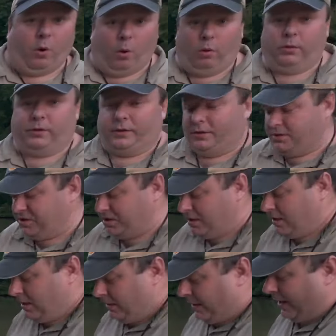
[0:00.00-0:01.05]
holders
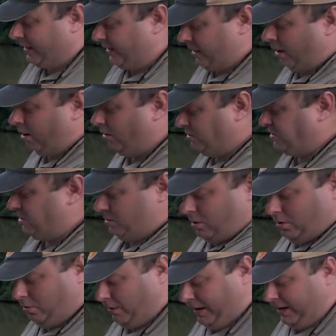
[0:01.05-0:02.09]
that can also
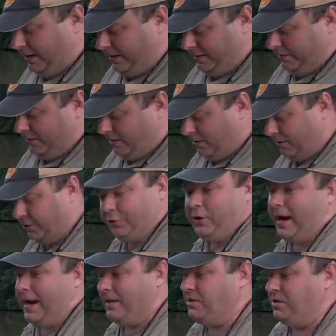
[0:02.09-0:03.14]
go in the
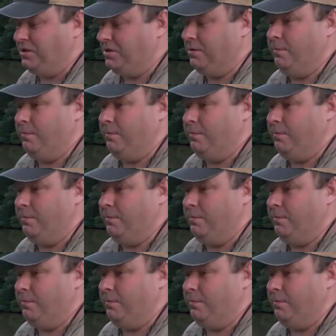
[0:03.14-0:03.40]
track system.